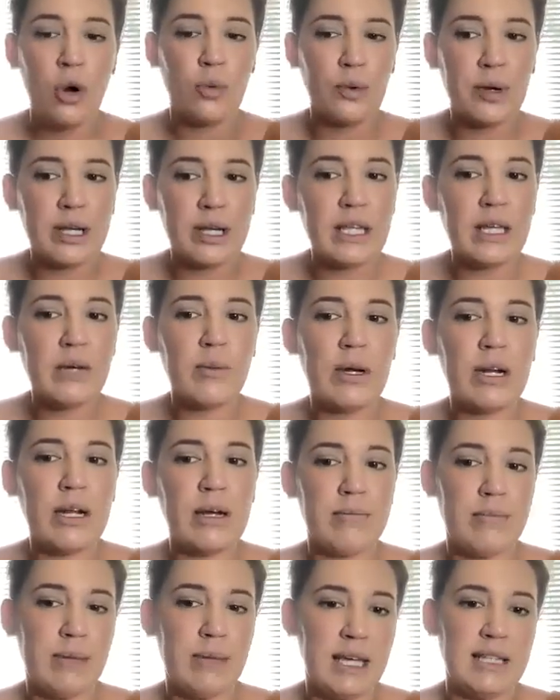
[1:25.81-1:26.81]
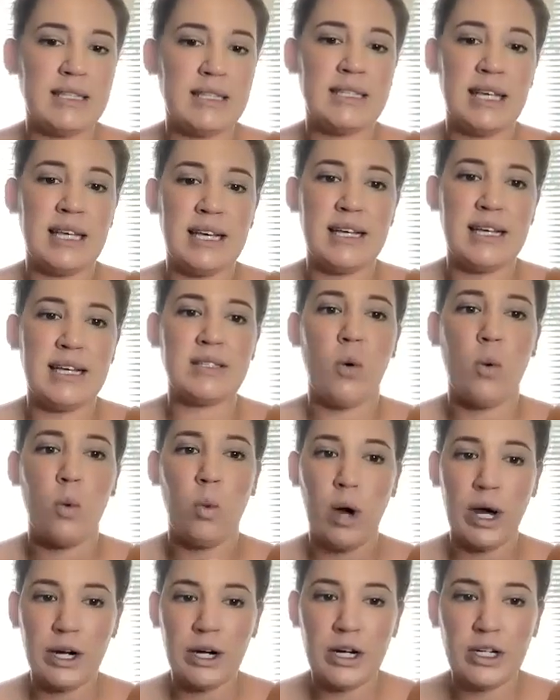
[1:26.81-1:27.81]
Really, what it means is
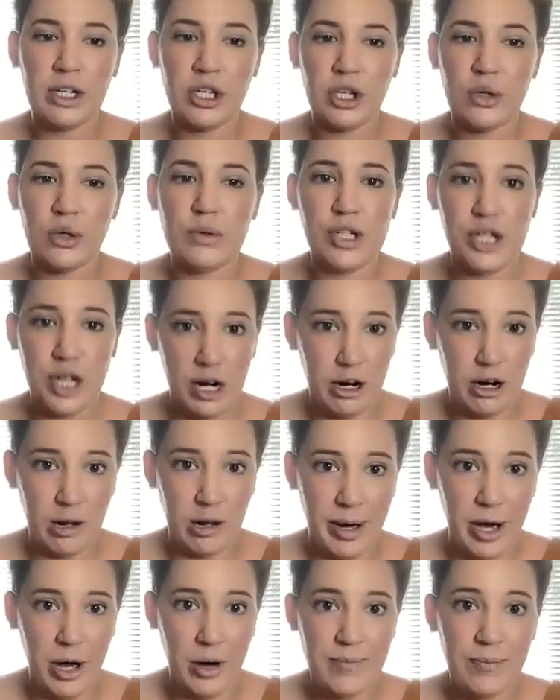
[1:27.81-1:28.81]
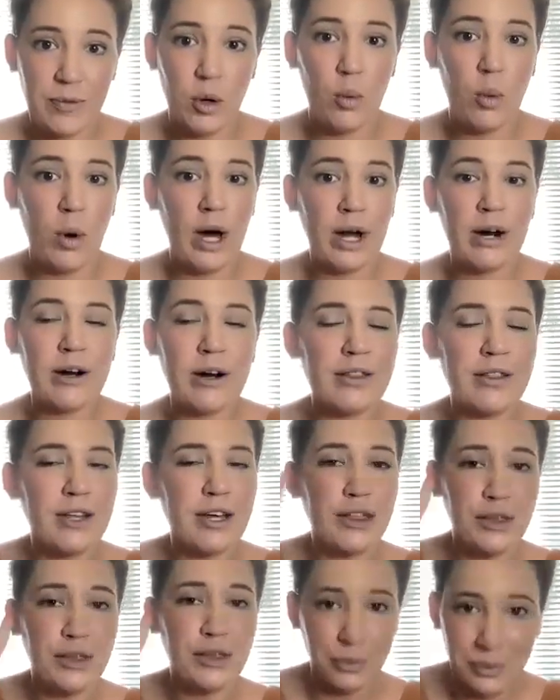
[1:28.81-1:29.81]
what are you sharing about? What are
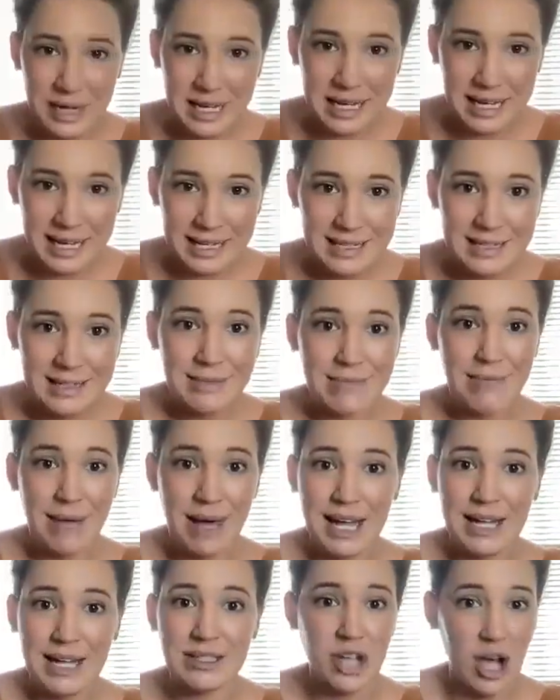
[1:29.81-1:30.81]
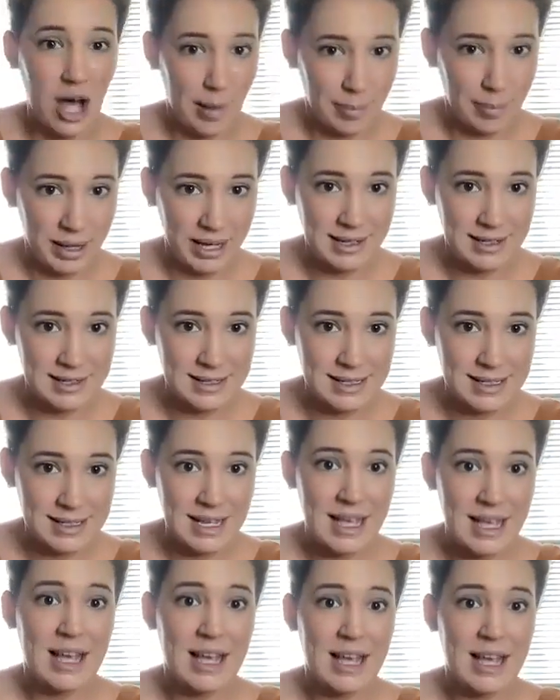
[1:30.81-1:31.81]
the 3 main topics
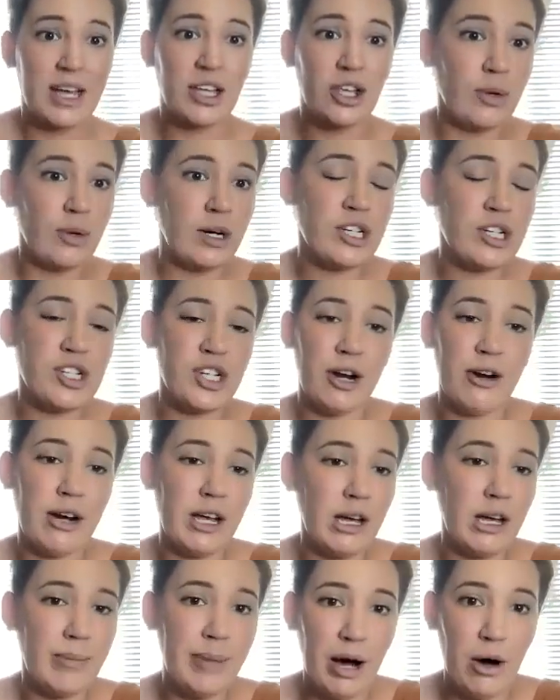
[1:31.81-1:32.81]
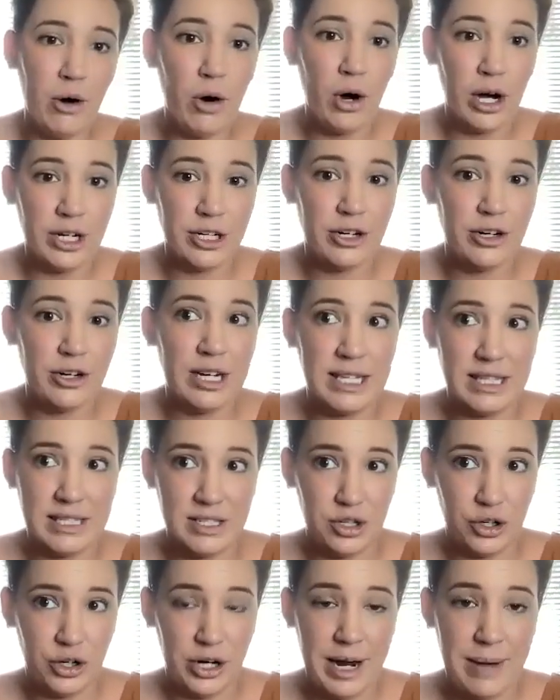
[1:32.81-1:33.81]
that you are sharing about on your
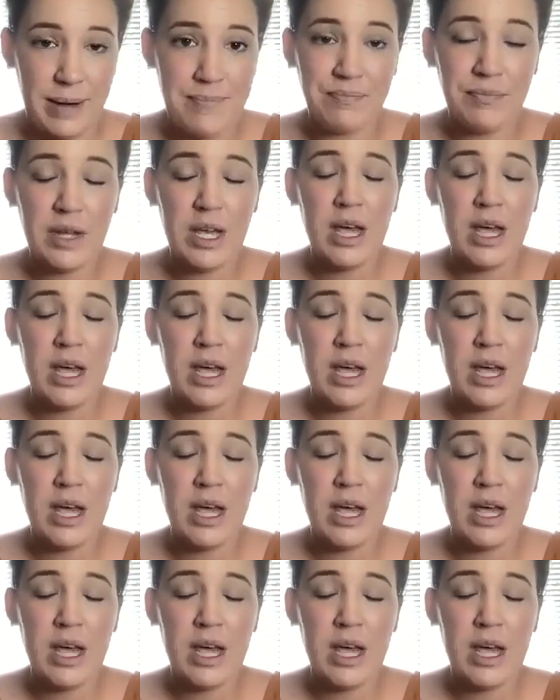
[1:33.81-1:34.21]
Instagram?